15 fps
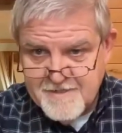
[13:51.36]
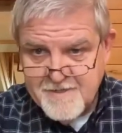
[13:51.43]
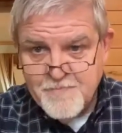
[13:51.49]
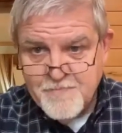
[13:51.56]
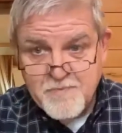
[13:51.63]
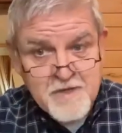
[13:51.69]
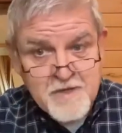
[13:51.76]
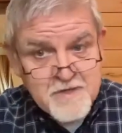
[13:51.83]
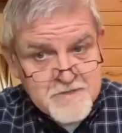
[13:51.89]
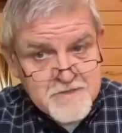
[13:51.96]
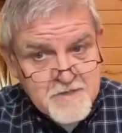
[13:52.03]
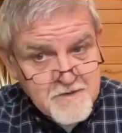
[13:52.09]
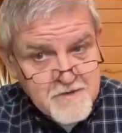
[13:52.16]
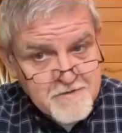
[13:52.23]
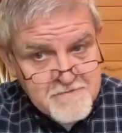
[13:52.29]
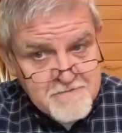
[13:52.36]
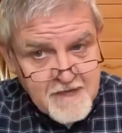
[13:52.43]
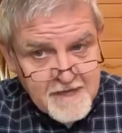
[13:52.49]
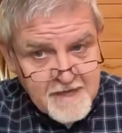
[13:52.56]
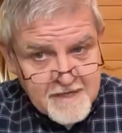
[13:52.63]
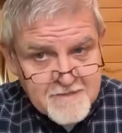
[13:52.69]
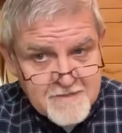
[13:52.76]
because there are
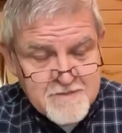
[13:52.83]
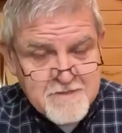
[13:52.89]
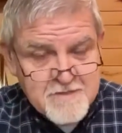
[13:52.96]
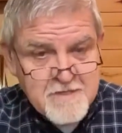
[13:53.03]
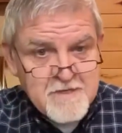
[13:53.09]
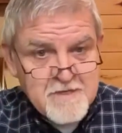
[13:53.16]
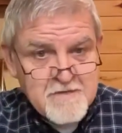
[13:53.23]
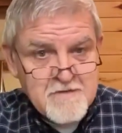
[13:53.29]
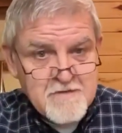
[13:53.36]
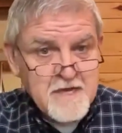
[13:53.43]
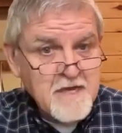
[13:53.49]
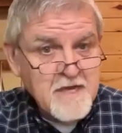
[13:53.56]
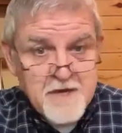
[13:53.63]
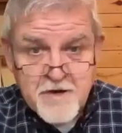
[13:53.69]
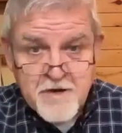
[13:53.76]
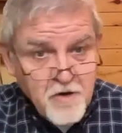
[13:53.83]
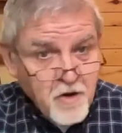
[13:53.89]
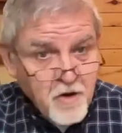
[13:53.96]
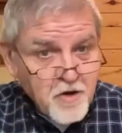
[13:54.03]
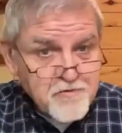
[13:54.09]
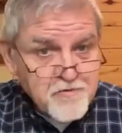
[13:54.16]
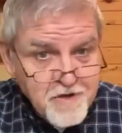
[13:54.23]
things that in an
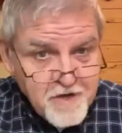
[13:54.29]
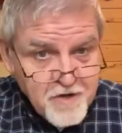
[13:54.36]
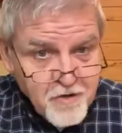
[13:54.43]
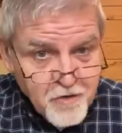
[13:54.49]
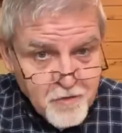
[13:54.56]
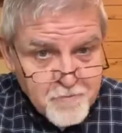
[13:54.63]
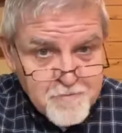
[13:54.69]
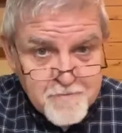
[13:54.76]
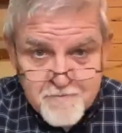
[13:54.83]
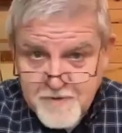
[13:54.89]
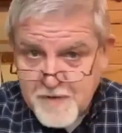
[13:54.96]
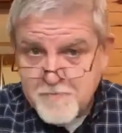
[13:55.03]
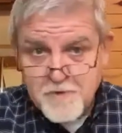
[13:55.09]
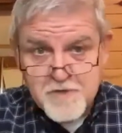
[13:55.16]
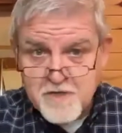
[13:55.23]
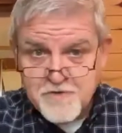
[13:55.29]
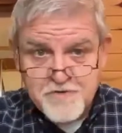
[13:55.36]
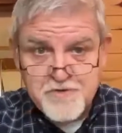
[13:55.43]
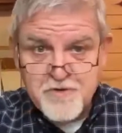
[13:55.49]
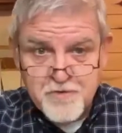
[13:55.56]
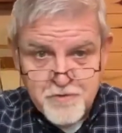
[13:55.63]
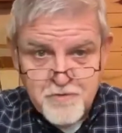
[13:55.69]
ordinary home people can
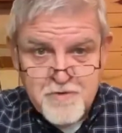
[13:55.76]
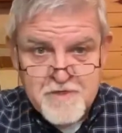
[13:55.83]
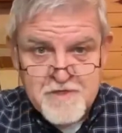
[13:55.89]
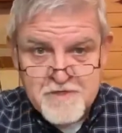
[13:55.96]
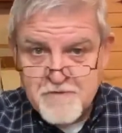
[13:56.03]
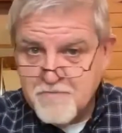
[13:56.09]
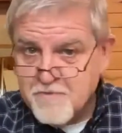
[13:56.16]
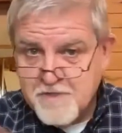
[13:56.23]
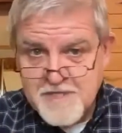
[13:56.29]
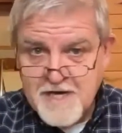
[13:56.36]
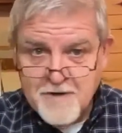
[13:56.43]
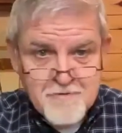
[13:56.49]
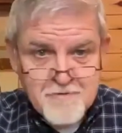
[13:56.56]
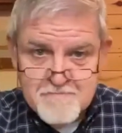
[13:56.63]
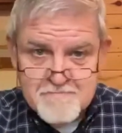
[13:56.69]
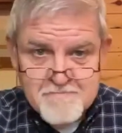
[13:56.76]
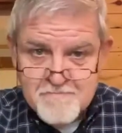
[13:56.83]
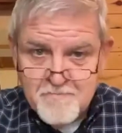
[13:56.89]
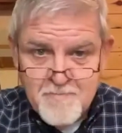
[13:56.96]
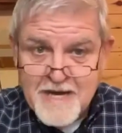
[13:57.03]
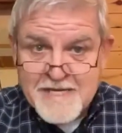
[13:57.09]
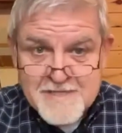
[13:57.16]
do without
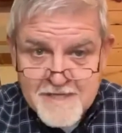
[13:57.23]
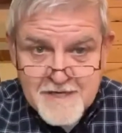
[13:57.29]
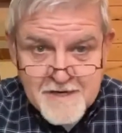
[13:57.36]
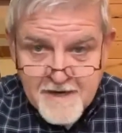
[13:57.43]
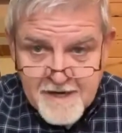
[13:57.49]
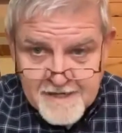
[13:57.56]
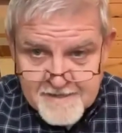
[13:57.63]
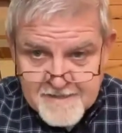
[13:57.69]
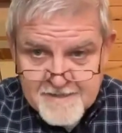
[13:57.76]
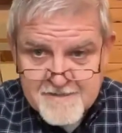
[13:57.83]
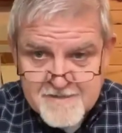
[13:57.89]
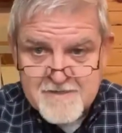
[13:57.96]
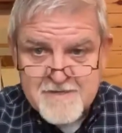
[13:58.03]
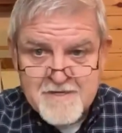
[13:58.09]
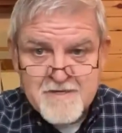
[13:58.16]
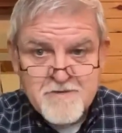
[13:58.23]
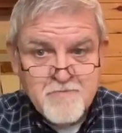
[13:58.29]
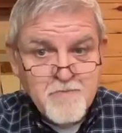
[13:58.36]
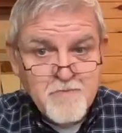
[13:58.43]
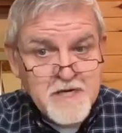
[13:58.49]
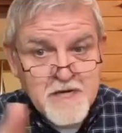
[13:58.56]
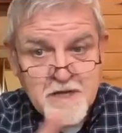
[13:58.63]
batting an eyelid.
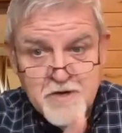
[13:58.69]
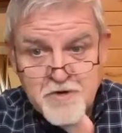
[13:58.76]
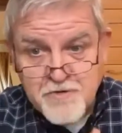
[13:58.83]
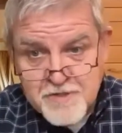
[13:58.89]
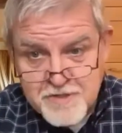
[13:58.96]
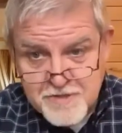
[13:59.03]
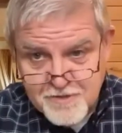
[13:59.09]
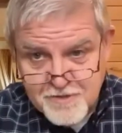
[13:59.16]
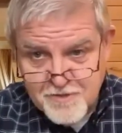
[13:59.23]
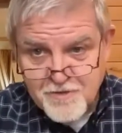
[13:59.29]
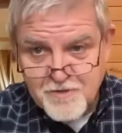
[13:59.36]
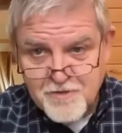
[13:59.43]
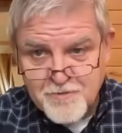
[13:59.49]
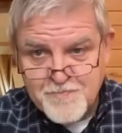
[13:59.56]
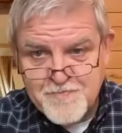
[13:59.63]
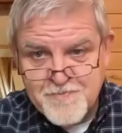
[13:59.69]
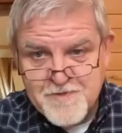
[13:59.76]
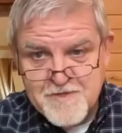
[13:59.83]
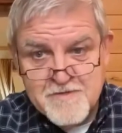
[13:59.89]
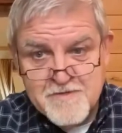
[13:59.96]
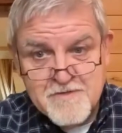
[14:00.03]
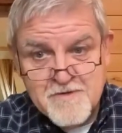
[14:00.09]
But in a Christian home,
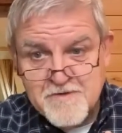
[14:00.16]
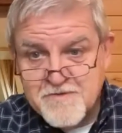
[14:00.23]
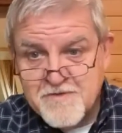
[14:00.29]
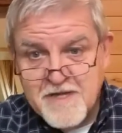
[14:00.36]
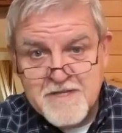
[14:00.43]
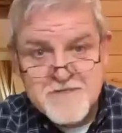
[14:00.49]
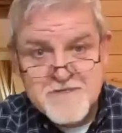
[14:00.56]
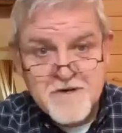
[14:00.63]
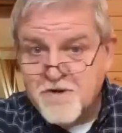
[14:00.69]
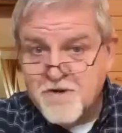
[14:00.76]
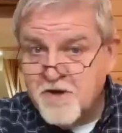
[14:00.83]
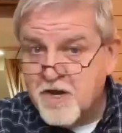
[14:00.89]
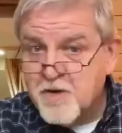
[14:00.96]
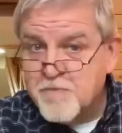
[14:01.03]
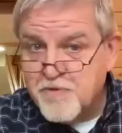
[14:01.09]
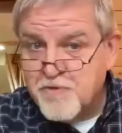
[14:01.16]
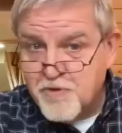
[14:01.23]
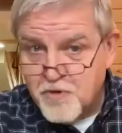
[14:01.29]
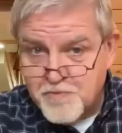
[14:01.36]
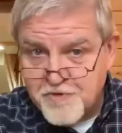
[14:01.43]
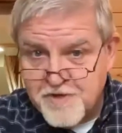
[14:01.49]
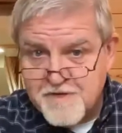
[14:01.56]
there are things that are not
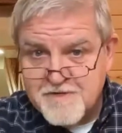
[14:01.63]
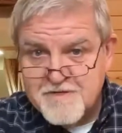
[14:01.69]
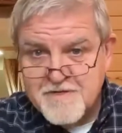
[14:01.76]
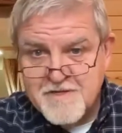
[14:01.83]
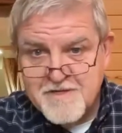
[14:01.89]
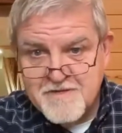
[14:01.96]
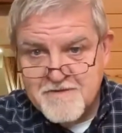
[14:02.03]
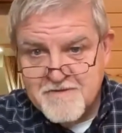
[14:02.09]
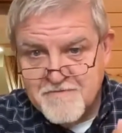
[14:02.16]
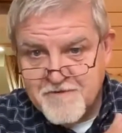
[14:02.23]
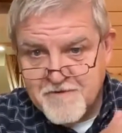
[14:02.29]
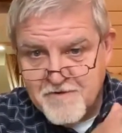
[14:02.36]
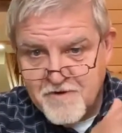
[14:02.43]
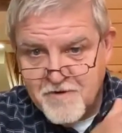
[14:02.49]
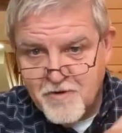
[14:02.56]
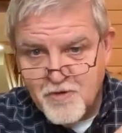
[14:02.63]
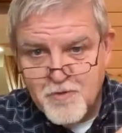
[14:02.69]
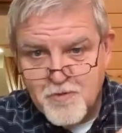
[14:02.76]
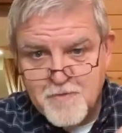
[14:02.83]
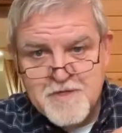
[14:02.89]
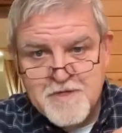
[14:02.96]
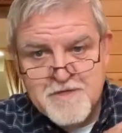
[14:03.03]
appropriate for a
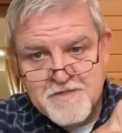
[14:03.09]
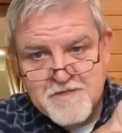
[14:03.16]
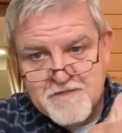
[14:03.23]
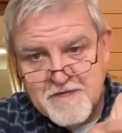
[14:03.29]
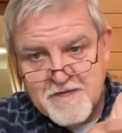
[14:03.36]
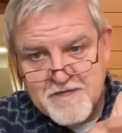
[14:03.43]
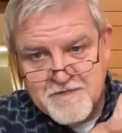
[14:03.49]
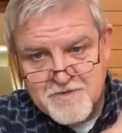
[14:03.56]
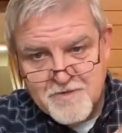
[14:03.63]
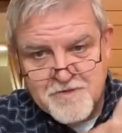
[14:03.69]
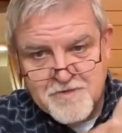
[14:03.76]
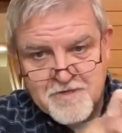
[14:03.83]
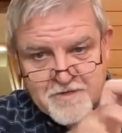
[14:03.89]
home that is under